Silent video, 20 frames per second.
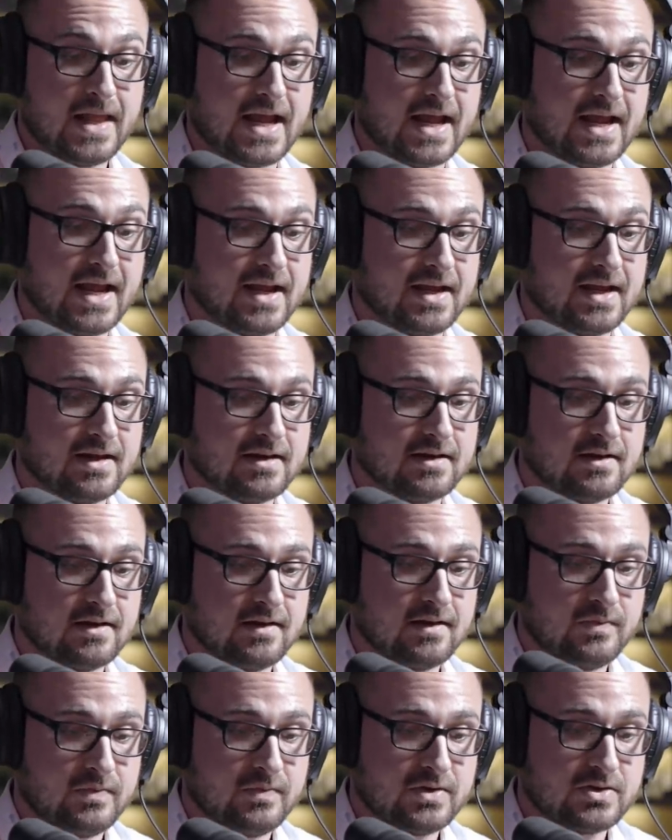And
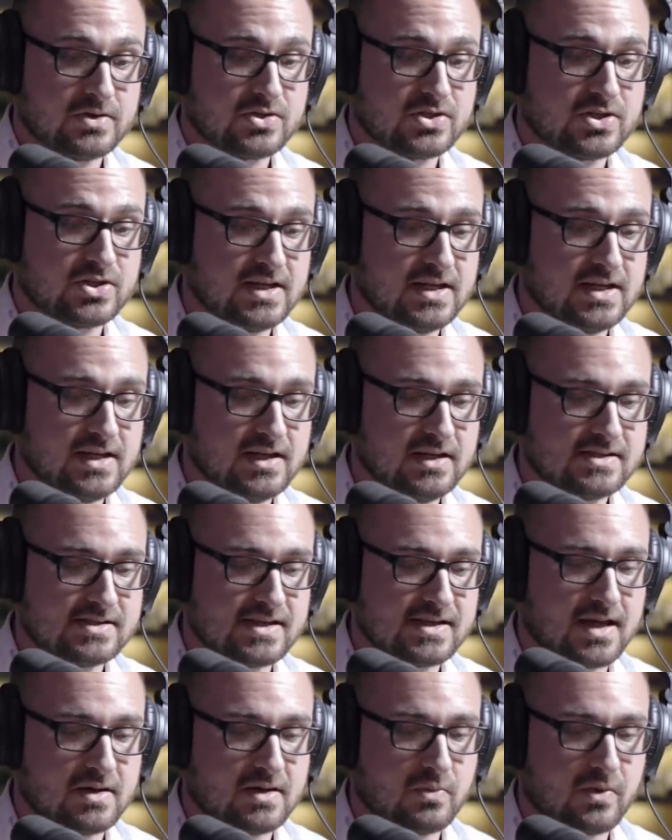she
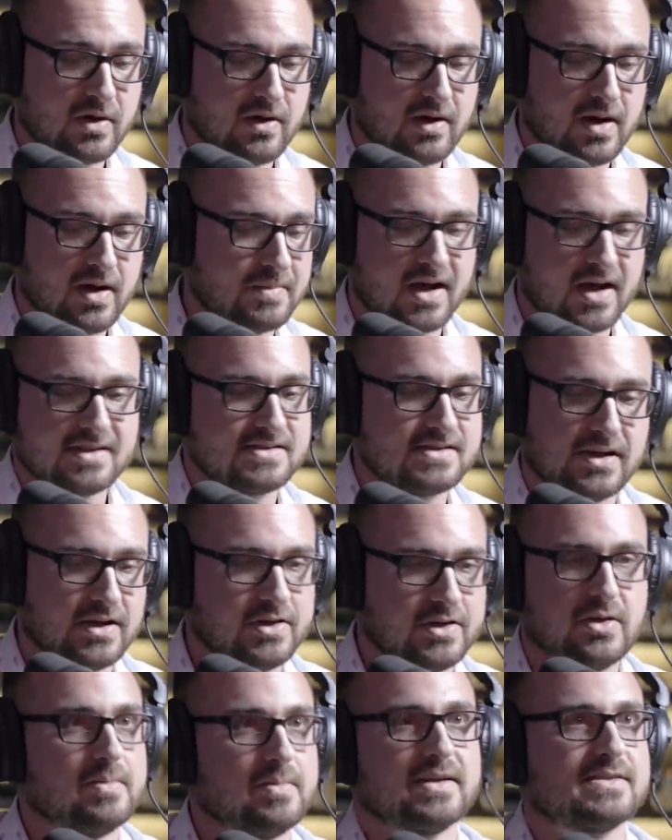said, well, I'm not
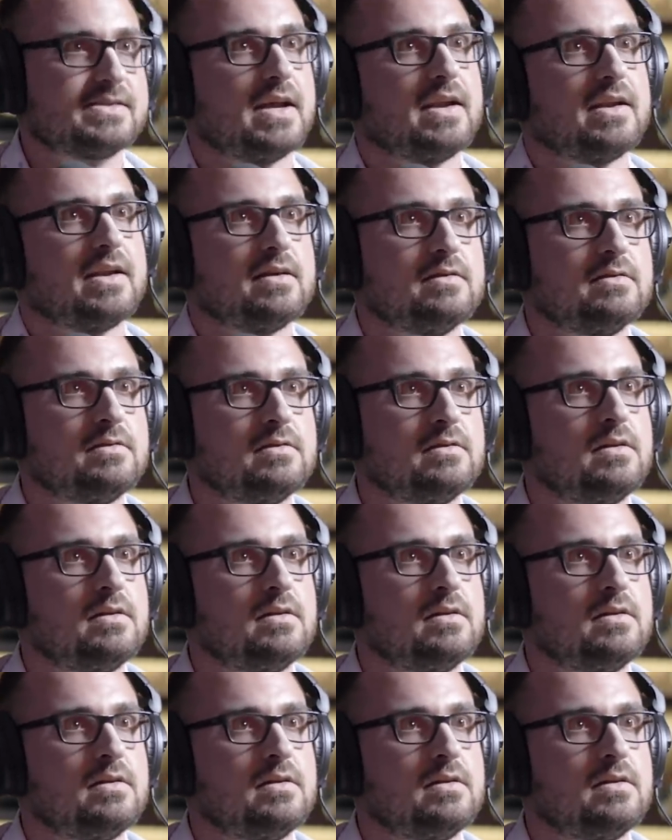sending you to Big Sandy.